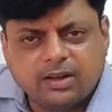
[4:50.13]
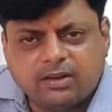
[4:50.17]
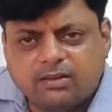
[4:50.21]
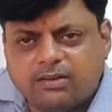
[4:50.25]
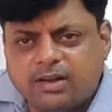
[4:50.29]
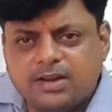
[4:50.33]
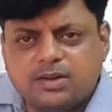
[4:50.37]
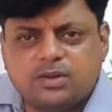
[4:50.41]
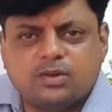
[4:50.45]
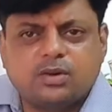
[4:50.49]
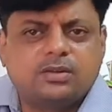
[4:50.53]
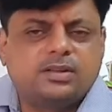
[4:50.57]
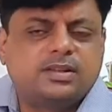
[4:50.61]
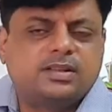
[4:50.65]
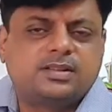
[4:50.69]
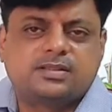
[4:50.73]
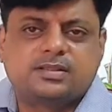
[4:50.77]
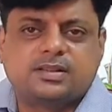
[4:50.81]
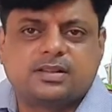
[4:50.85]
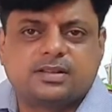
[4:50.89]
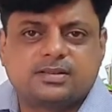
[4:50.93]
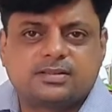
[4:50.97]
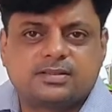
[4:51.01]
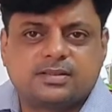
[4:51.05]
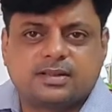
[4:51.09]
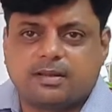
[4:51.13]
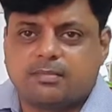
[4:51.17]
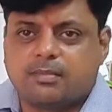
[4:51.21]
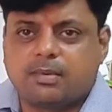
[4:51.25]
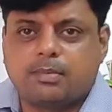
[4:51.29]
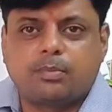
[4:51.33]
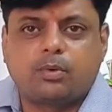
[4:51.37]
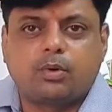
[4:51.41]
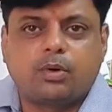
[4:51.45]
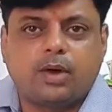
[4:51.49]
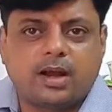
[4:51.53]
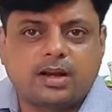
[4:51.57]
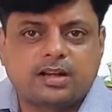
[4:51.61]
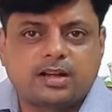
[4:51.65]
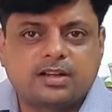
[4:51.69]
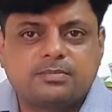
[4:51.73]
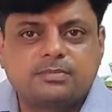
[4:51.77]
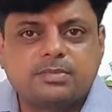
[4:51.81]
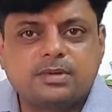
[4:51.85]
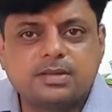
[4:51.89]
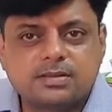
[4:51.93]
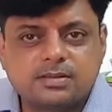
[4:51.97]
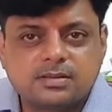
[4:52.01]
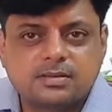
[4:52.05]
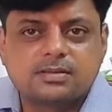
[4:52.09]
write all these things, that I'm a proactive
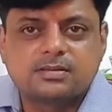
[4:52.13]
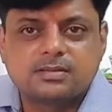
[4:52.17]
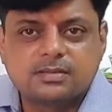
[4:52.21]
person.